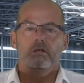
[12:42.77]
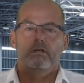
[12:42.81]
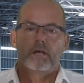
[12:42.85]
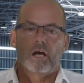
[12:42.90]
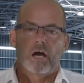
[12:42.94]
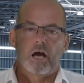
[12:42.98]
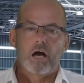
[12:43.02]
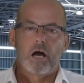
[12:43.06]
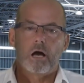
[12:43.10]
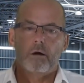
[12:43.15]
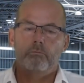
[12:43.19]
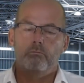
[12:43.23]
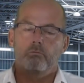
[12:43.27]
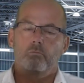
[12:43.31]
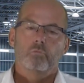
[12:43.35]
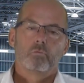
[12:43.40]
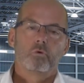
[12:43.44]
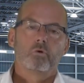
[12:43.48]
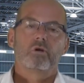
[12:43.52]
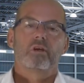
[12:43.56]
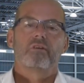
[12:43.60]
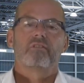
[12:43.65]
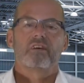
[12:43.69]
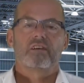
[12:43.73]
We'll
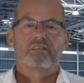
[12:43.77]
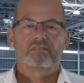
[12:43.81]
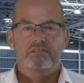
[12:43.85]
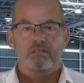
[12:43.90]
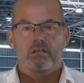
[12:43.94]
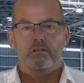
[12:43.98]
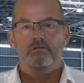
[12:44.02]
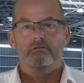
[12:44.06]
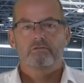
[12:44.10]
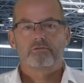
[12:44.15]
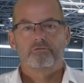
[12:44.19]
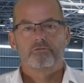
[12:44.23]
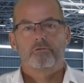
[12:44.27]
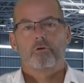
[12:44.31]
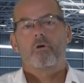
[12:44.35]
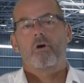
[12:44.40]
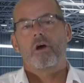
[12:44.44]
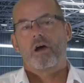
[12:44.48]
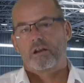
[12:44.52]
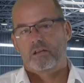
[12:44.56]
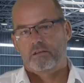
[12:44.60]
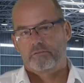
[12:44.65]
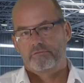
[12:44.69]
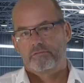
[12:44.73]
give ourselves 4
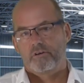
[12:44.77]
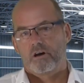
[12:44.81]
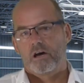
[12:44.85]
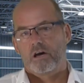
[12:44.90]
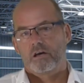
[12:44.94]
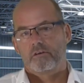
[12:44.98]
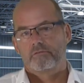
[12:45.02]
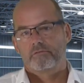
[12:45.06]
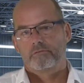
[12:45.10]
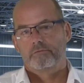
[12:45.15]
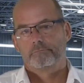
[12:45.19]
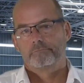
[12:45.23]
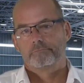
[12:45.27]
out of 5.